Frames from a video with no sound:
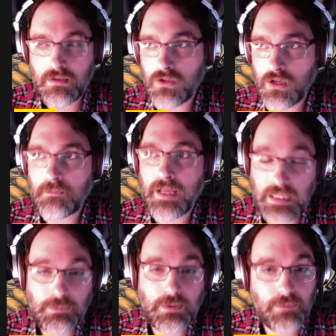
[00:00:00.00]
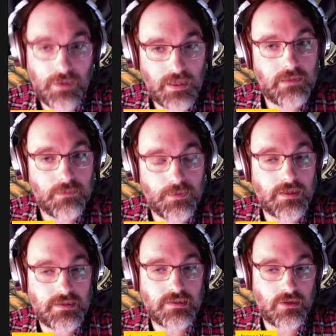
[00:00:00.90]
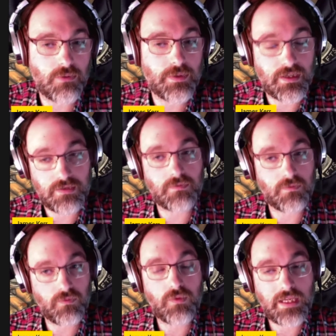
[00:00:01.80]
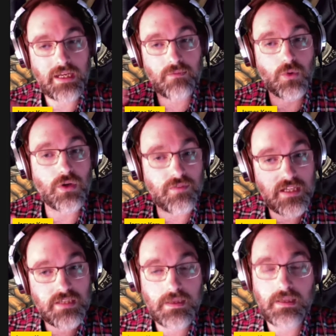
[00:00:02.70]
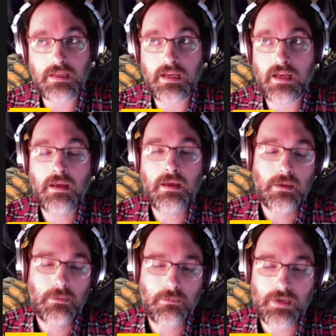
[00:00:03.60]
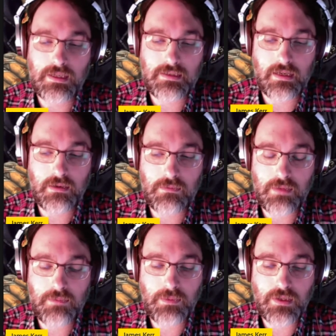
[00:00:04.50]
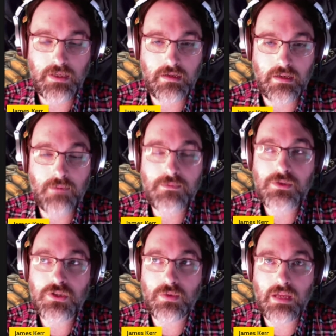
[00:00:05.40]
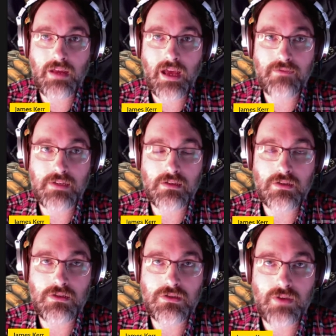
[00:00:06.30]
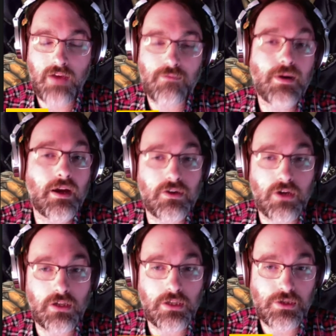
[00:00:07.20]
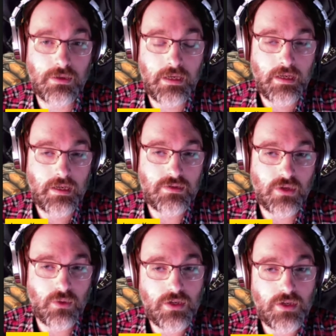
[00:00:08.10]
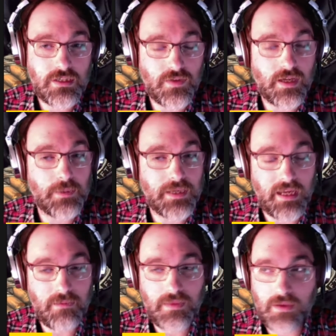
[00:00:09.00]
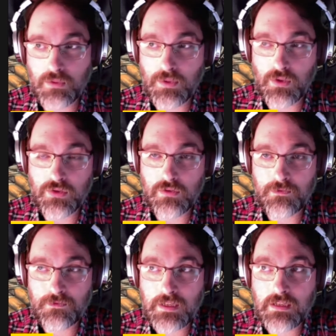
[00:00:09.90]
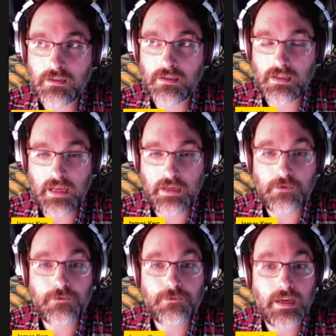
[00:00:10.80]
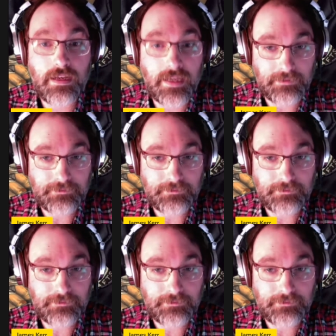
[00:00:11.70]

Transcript: not pick up and play, but you know, because we can have more investment than that, but uh, that people can come to without having to have prior knowledge. So I wanted to develop a game that would both feel like fighting,